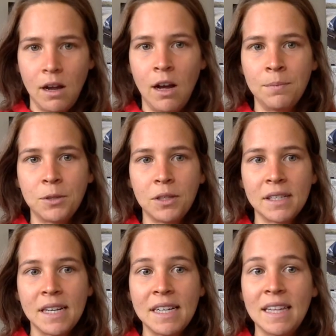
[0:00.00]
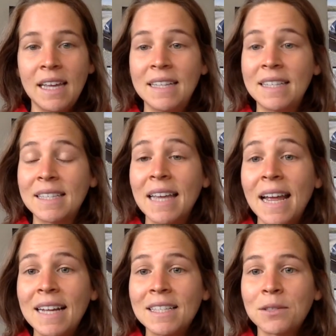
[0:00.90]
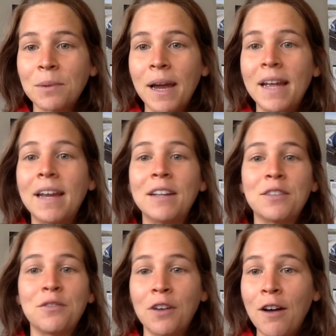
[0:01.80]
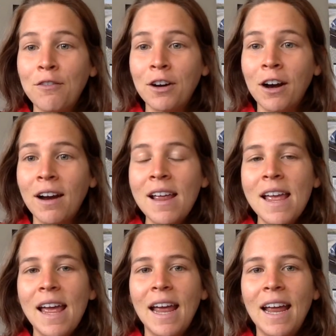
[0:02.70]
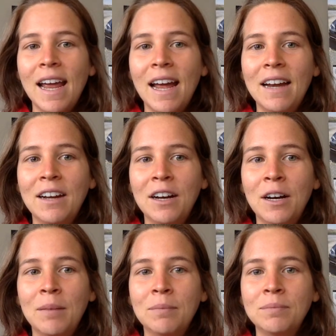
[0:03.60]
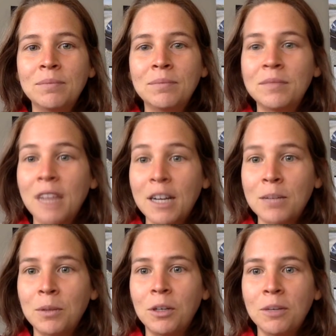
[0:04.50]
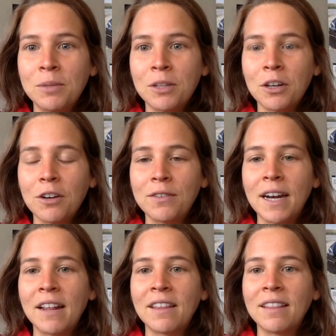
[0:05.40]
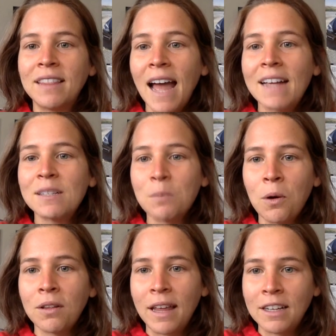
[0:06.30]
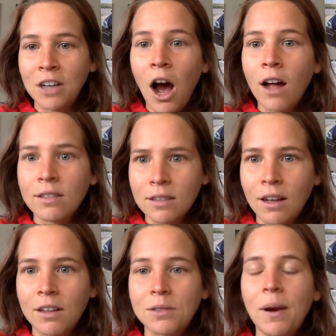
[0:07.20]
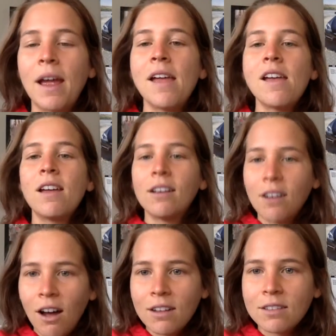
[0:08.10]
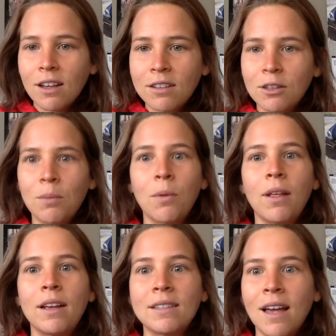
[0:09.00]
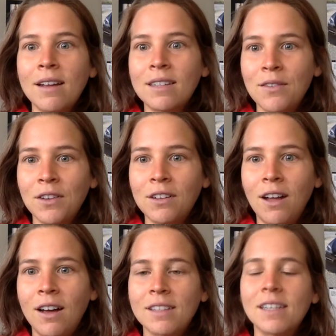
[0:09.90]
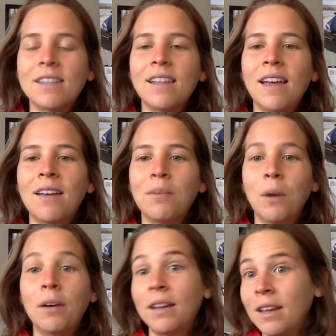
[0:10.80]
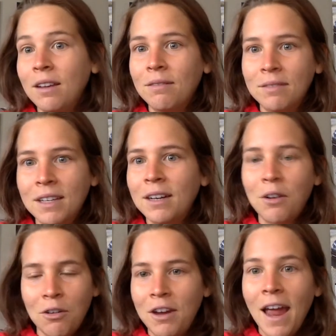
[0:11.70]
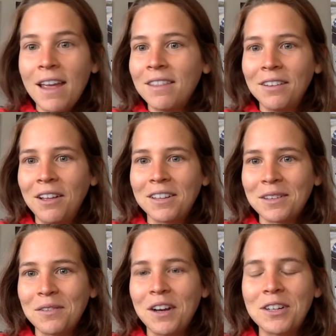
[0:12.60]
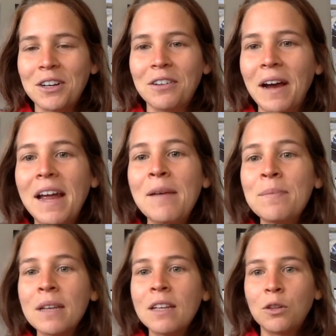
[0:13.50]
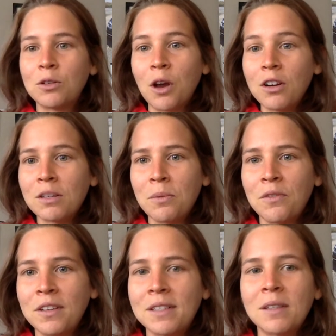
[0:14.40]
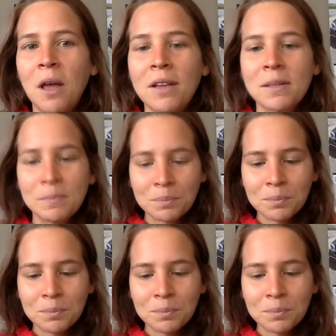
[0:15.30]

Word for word: um, so this idea that it stands right and it's forever and um, tangible, observed, and that that is more like God's laws, right? God's laws are more like scientific laws in that, well, he did create the laws of nature, right? Those are some of his laws.